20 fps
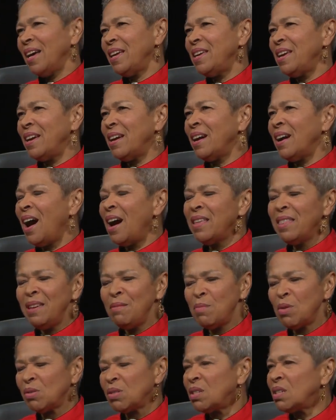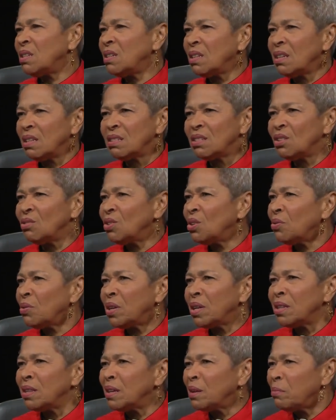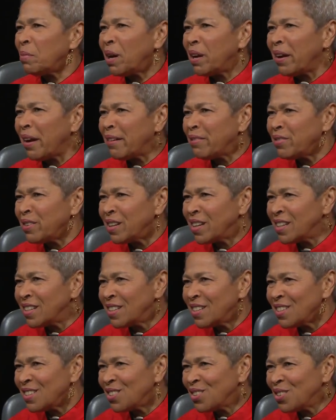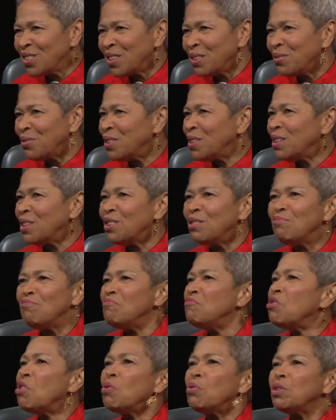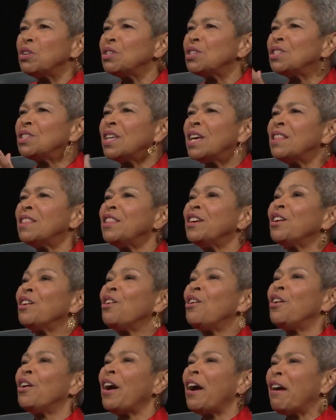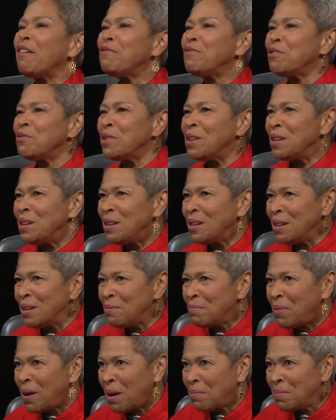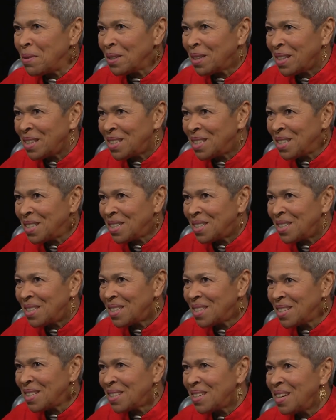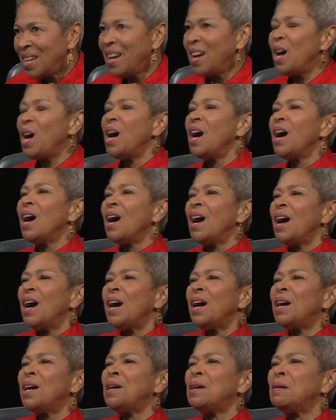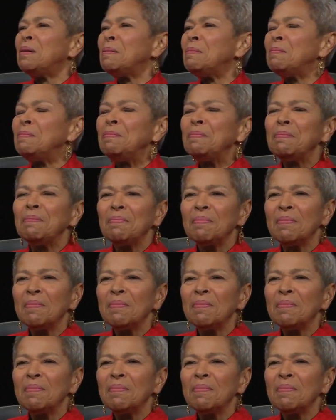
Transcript: Yeah, I think most Indians don't know anything about Africans or even notice that there are Afro-Indian populations. Um,